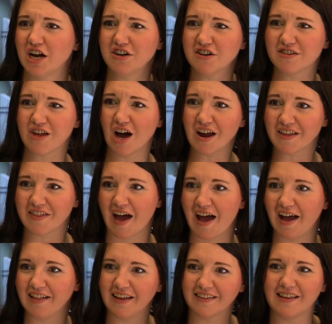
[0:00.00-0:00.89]
gosh, I just thought of
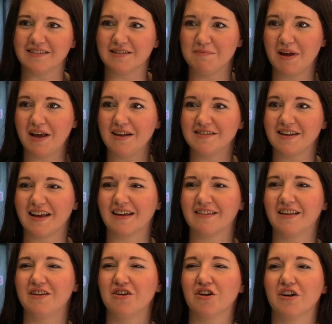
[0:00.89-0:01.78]
that. Like that's
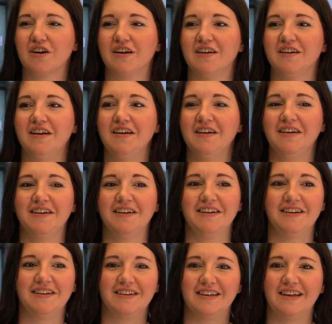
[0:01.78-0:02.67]
amazing. And then
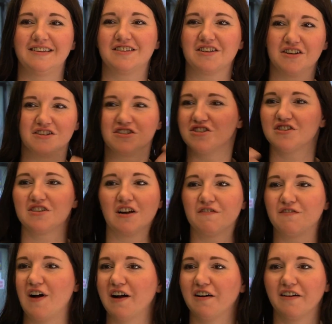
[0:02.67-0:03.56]
it's gonna just
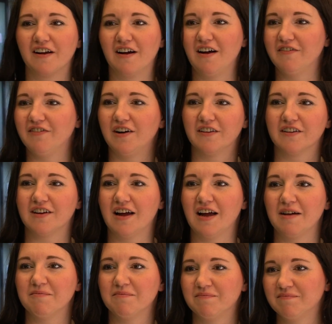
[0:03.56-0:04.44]
start firing off all the
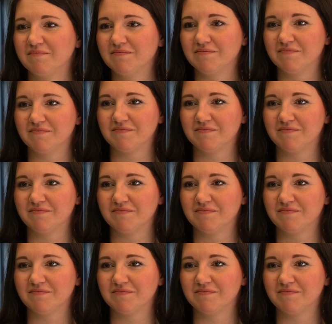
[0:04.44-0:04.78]
time.